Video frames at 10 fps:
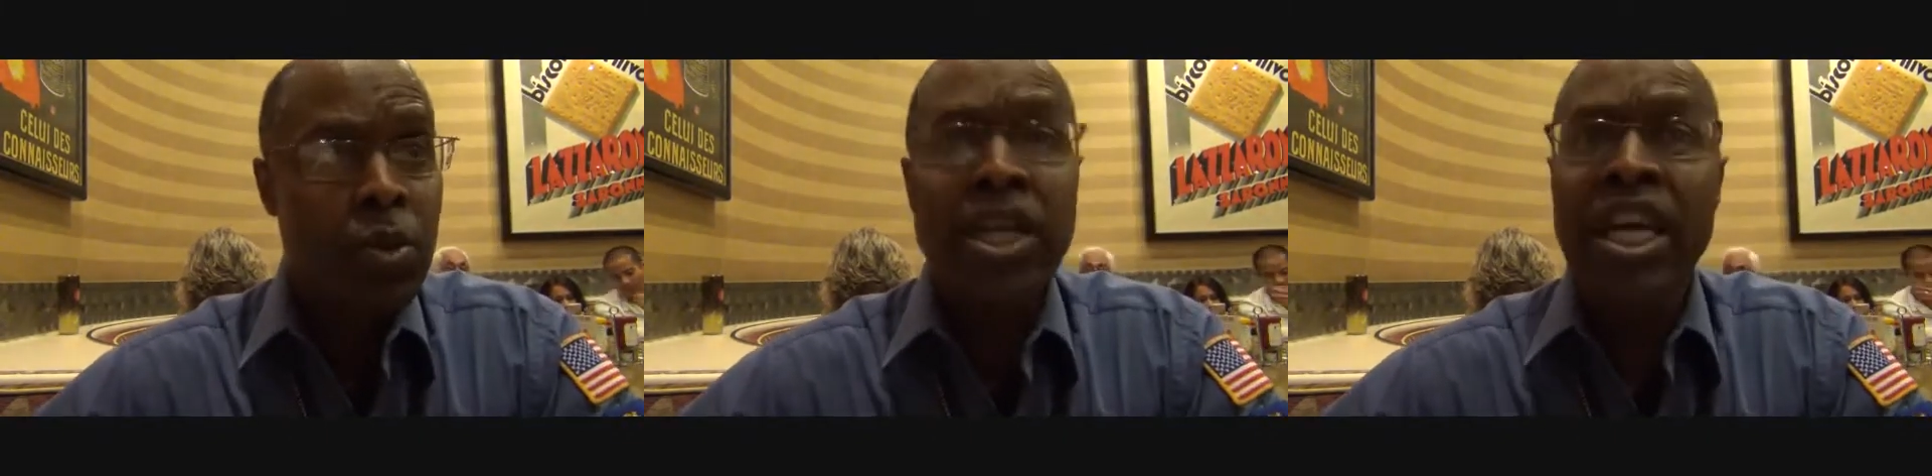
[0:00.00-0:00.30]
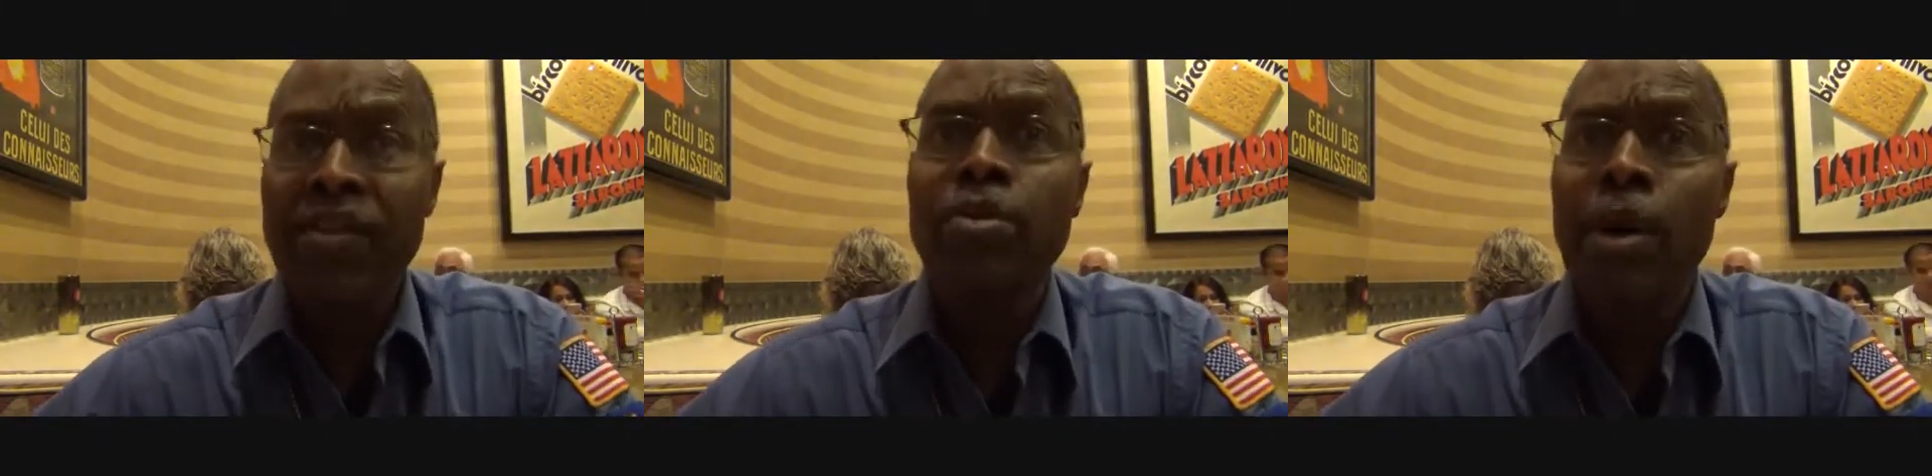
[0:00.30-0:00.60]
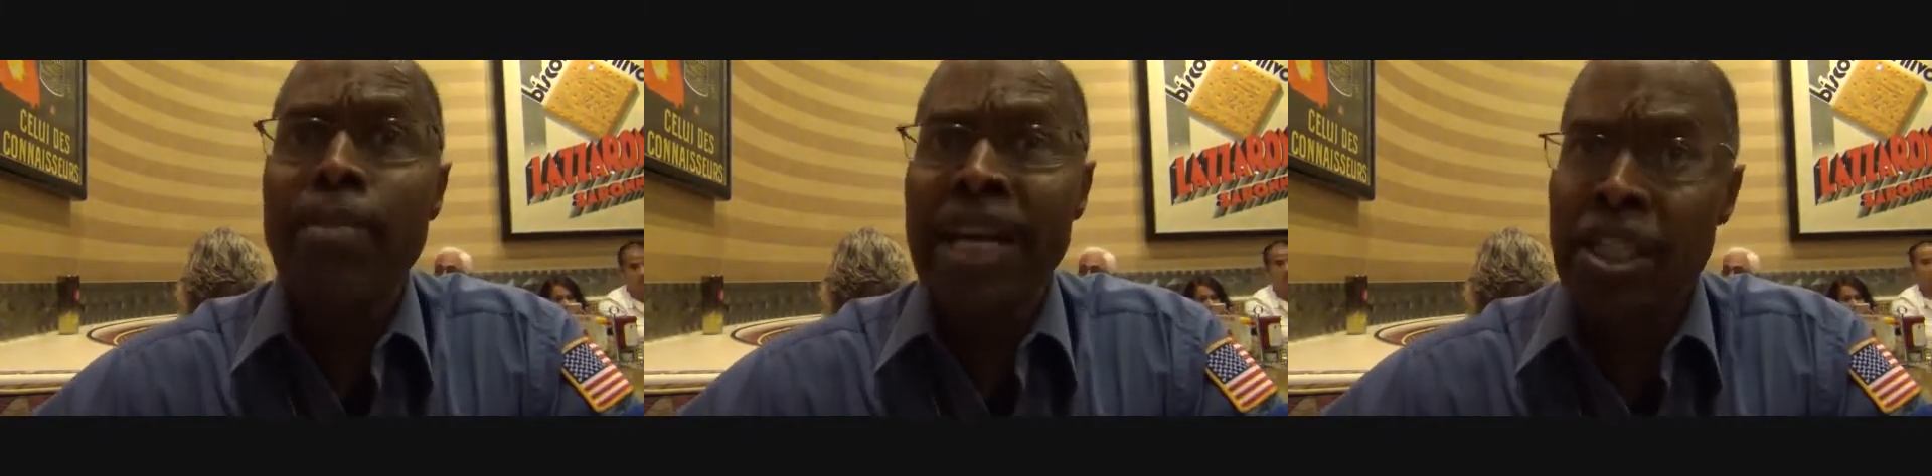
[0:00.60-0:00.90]
We give him
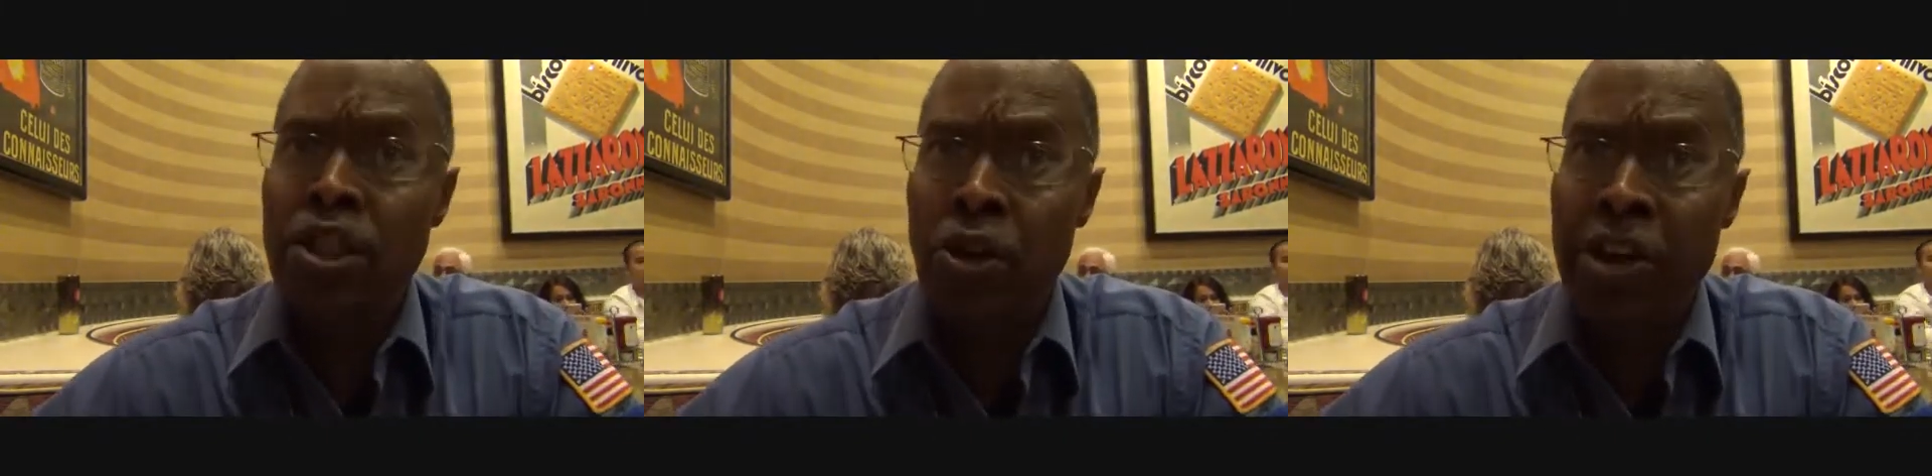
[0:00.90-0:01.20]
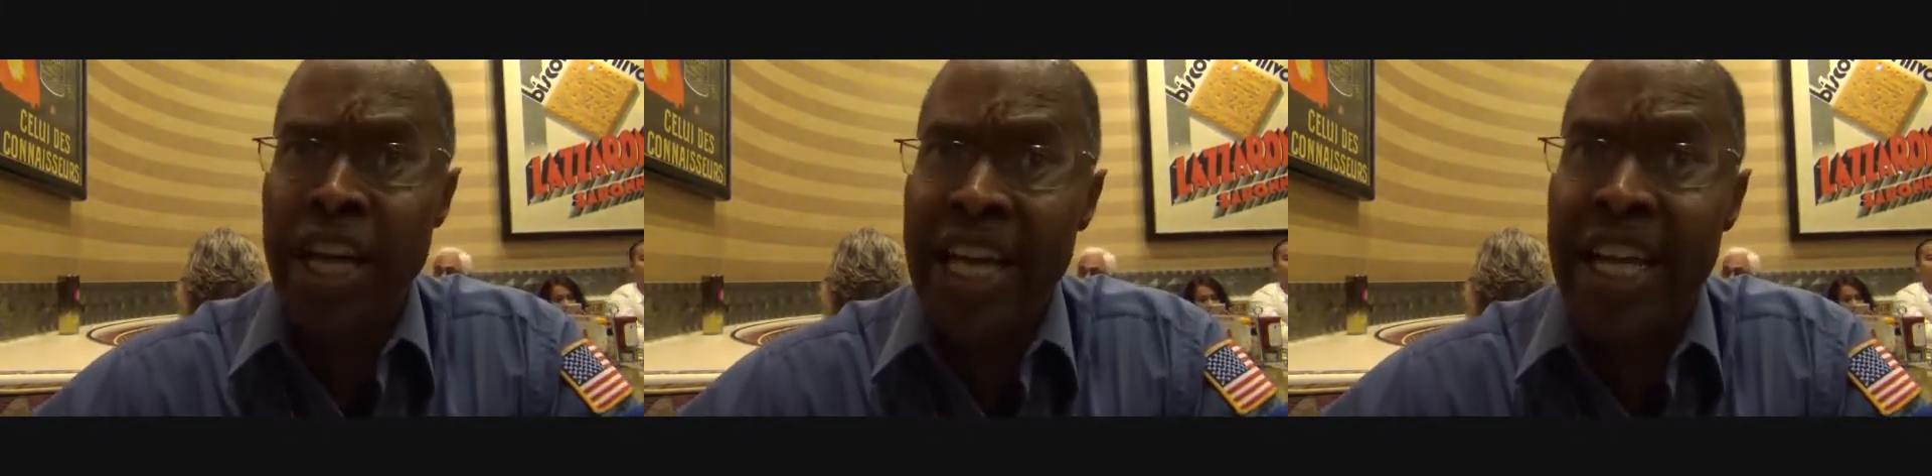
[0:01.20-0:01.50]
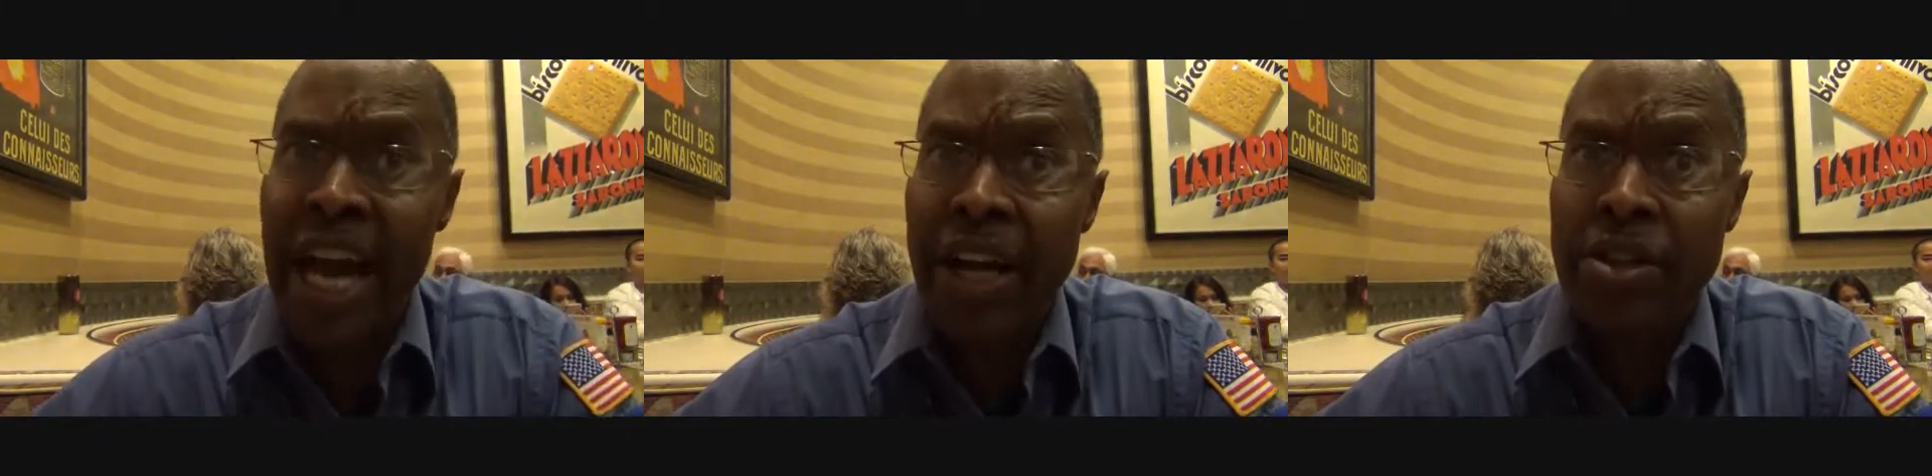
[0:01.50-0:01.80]
a mandatory
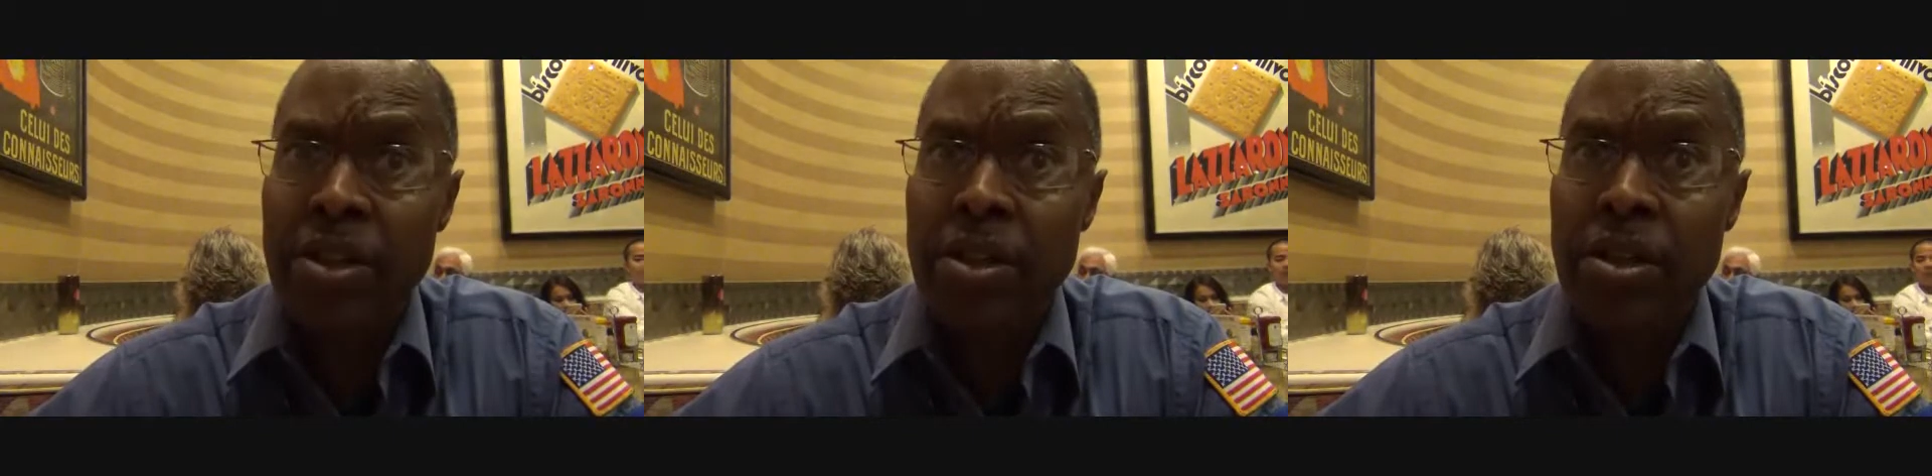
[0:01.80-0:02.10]
8 count